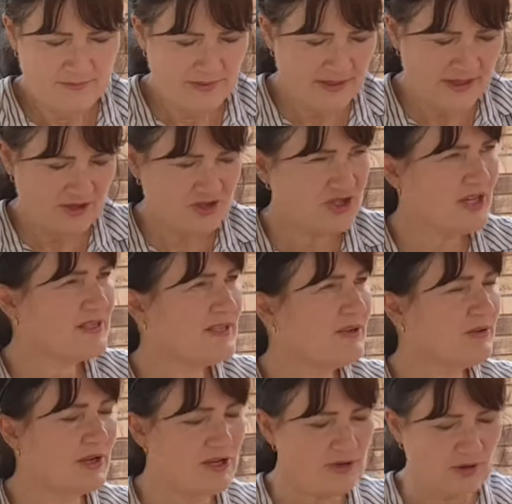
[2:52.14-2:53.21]
Okay,
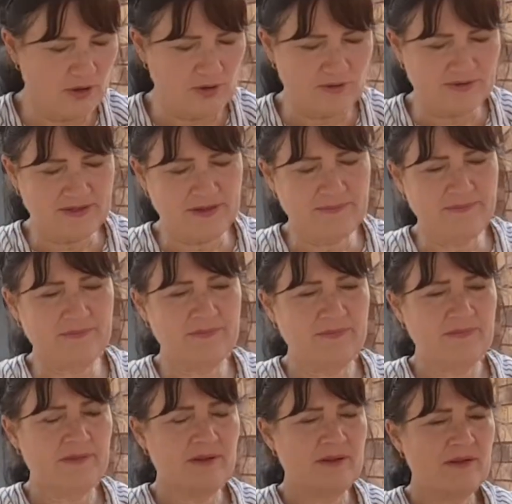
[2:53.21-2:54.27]
Chantel, can you hold him
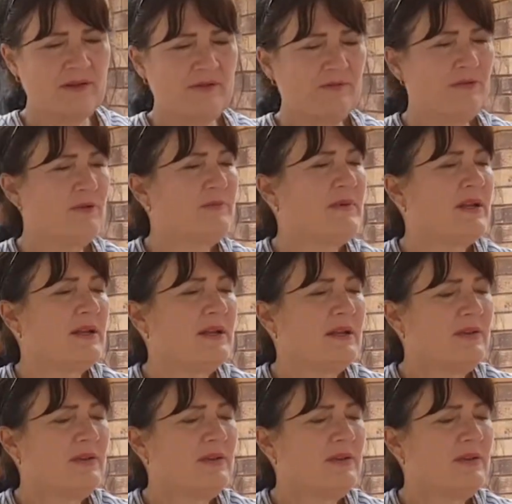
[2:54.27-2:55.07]
for a minute?